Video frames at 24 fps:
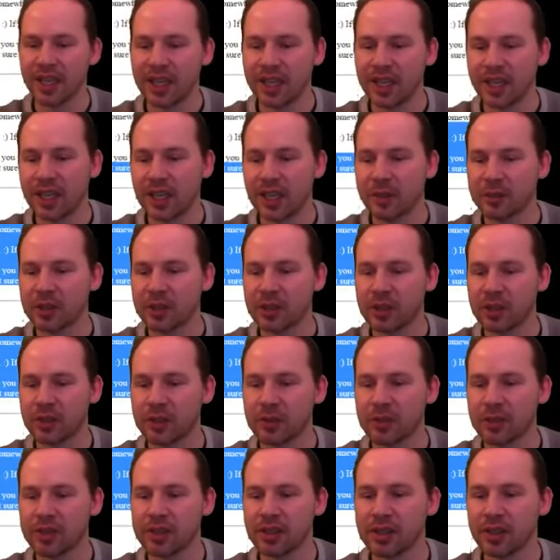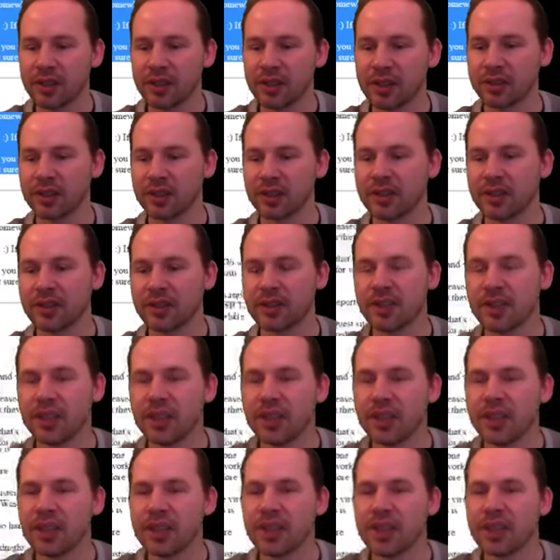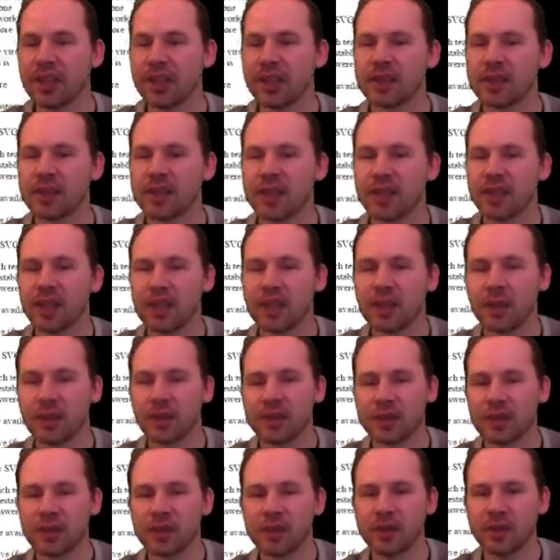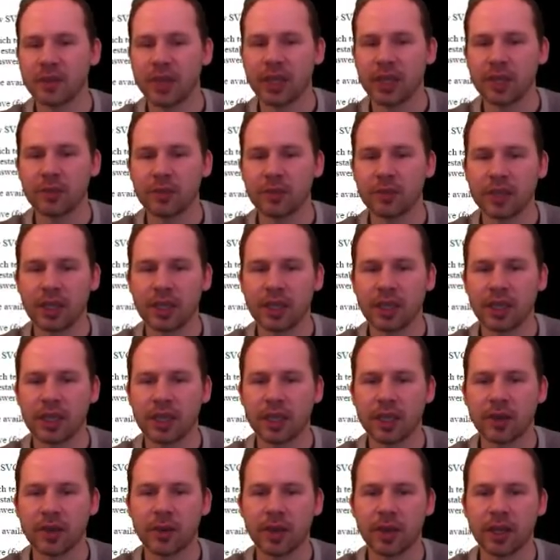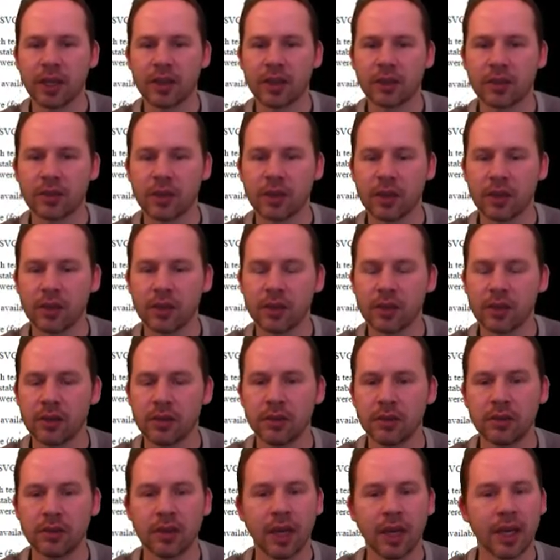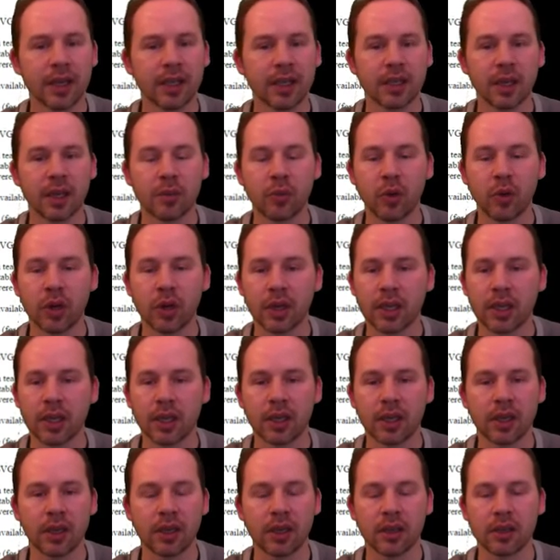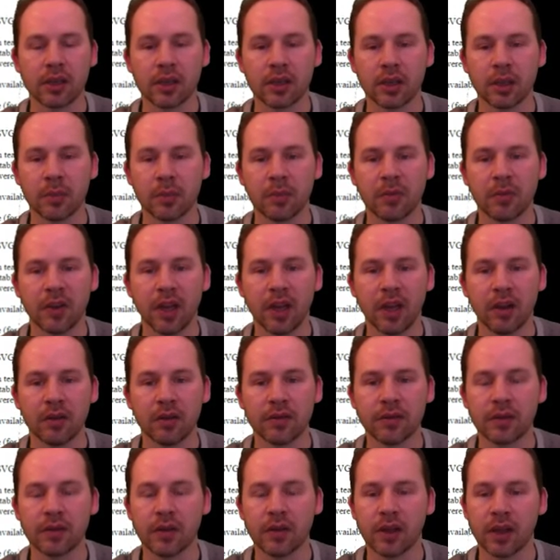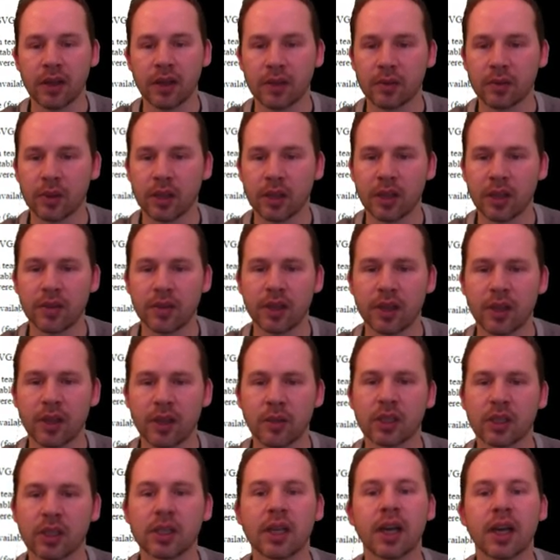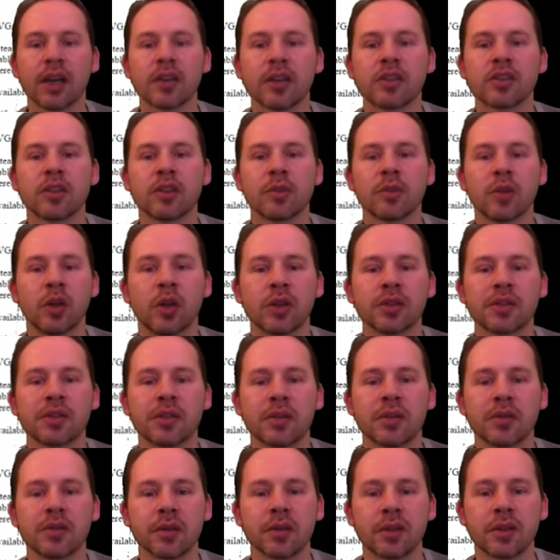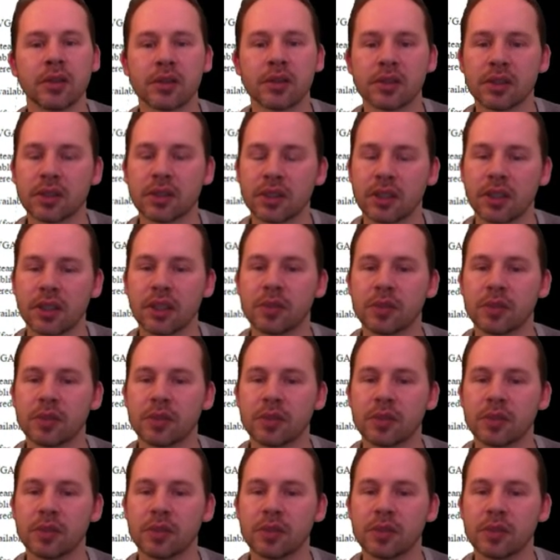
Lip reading: so this one still exists. You can see that Quest was made by Quake Corallo, who ended up working at Valve. And, well, I think he worked at Ironstorm Austin first, and then he's